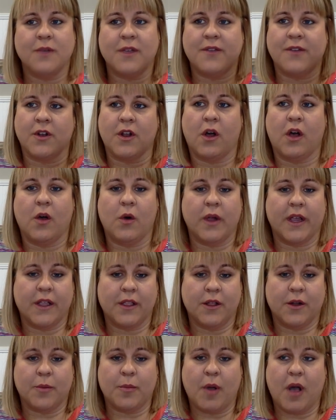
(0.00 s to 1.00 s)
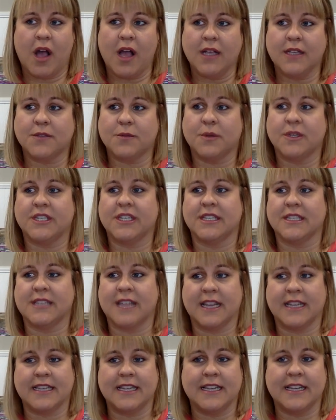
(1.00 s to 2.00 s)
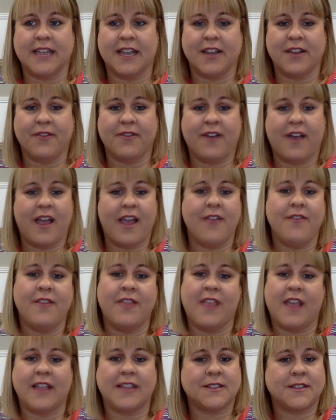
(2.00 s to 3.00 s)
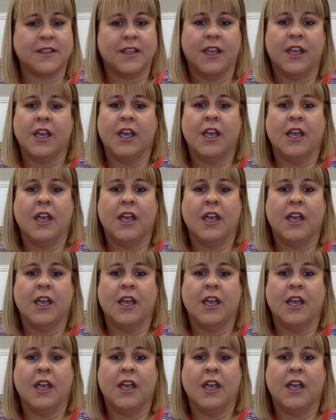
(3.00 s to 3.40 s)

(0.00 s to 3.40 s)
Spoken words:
We have an oiler box, which is $19.95, and that's